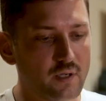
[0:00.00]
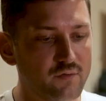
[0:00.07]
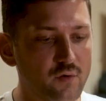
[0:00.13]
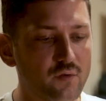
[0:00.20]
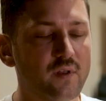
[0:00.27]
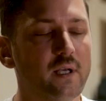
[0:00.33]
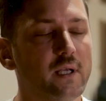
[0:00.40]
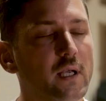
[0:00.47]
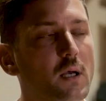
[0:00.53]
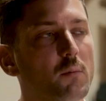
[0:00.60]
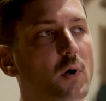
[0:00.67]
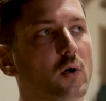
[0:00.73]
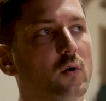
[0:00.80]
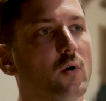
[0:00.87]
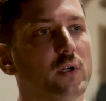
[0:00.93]
If you're thinking
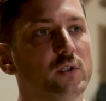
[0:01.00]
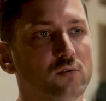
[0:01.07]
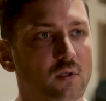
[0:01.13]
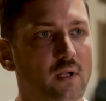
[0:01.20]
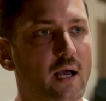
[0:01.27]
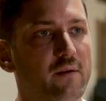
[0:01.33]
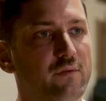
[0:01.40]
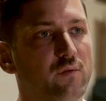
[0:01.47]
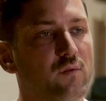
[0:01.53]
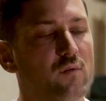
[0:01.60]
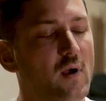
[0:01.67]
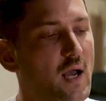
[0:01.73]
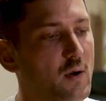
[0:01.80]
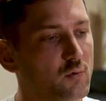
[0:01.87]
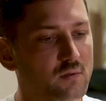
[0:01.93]
about going to life,
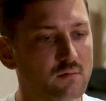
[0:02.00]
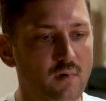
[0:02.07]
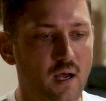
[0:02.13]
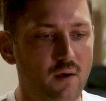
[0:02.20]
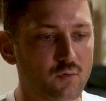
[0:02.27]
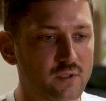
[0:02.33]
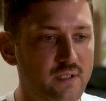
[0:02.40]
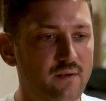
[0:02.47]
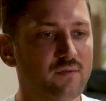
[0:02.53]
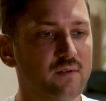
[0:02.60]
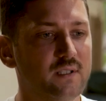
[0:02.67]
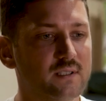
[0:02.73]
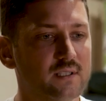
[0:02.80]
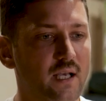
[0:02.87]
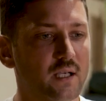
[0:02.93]
I would
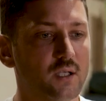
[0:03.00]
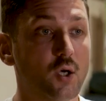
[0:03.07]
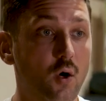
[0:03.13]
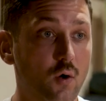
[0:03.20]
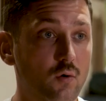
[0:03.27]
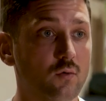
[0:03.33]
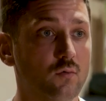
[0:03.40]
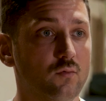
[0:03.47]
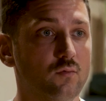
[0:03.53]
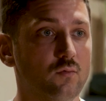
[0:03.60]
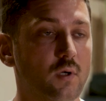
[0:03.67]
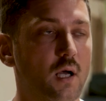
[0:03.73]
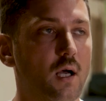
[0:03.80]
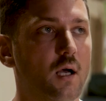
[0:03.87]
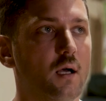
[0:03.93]
definitely say go.
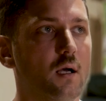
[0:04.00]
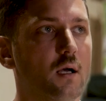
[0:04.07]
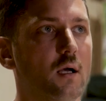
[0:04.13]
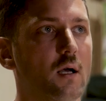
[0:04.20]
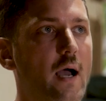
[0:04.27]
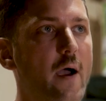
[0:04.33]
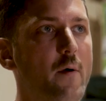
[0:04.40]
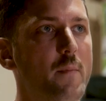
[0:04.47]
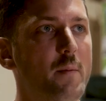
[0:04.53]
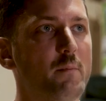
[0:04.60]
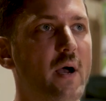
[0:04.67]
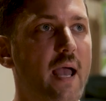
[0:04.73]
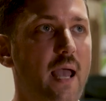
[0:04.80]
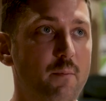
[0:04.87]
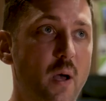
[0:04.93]
I
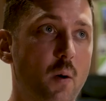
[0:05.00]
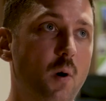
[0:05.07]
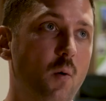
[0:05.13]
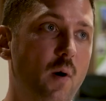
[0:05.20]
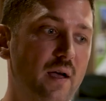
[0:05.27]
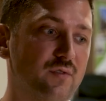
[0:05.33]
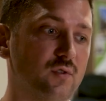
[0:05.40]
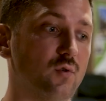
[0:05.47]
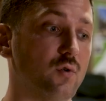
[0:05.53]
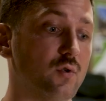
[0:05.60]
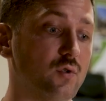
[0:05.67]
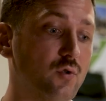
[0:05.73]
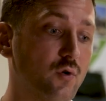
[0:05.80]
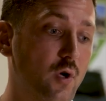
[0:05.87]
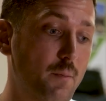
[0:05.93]
remember Emma, my wife,
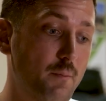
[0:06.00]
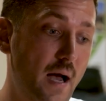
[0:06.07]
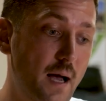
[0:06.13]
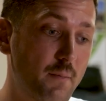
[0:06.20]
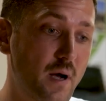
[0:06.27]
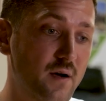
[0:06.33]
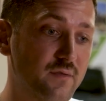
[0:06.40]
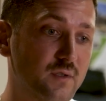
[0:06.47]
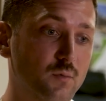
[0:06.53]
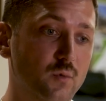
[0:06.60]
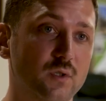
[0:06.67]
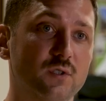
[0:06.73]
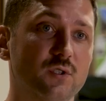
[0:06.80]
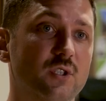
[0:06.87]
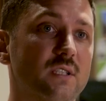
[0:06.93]
took her mom
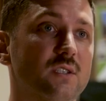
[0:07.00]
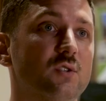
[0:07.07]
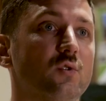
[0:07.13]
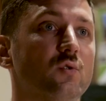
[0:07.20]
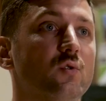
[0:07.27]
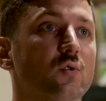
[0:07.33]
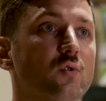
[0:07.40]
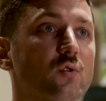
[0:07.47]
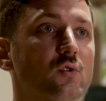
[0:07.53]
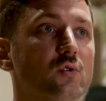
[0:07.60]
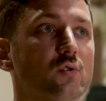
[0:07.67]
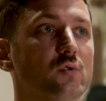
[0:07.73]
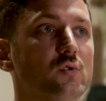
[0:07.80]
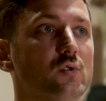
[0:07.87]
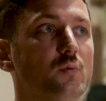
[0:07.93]
afterwards just
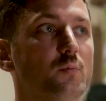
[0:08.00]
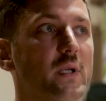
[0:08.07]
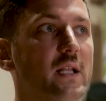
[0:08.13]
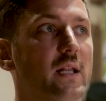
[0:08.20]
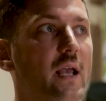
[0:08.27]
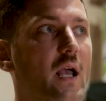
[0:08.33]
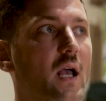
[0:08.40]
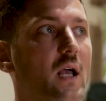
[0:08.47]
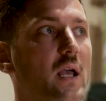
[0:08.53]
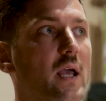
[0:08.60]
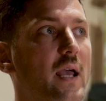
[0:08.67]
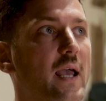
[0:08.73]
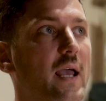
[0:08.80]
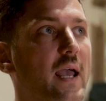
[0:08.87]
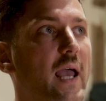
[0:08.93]
to be there,
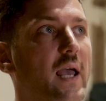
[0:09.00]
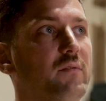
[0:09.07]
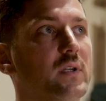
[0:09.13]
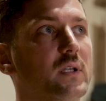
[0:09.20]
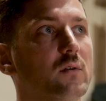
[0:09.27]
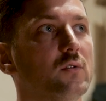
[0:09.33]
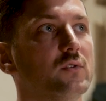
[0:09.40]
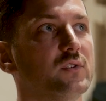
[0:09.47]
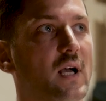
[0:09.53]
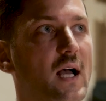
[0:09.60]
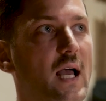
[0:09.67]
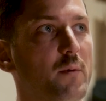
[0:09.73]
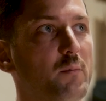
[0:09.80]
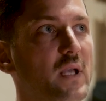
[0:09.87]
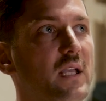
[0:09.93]
having a good
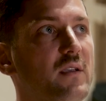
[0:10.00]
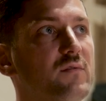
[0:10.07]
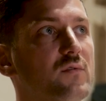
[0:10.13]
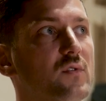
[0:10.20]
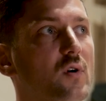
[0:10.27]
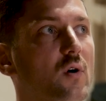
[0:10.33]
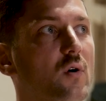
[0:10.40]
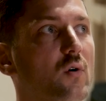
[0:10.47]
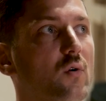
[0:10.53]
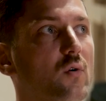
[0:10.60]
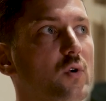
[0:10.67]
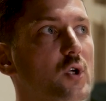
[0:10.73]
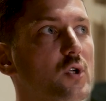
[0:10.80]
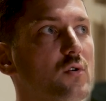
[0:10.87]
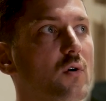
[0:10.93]
time, even though
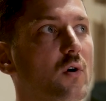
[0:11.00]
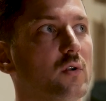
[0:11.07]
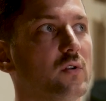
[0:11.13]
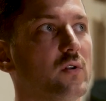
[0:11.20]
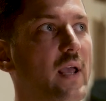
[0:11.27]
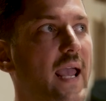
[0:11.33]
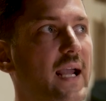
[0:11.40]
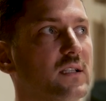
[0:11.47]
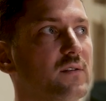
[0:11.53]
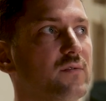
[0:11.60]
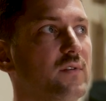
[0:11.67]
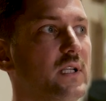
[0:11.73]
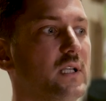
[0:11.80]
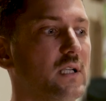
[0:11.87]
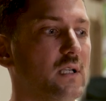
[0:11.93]
you're not
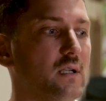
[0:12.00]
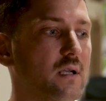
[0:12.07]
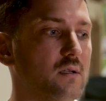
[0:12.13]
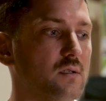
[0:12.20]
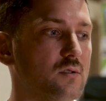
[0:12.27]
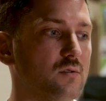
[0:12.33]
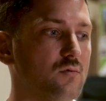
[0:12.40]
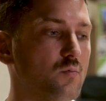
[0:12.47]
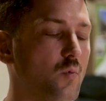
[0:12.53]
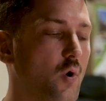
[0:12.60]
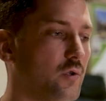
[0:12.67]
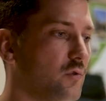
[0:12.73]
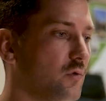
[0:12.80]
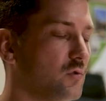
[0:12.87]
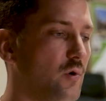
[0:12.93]
actively
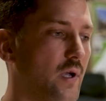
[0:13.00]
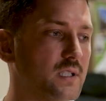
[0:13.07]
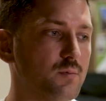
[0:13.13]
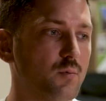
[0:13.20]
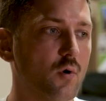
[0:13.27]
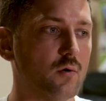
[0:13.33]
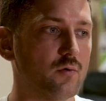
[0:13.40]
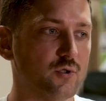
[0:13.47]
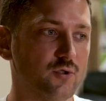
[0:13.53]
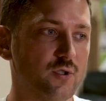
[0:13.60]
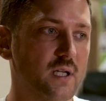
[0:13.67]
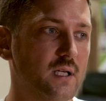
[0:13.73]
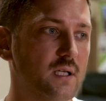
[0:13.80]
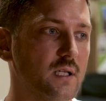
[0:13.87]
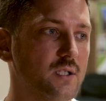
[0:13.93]
want to explore
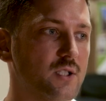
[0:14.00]
Christianity.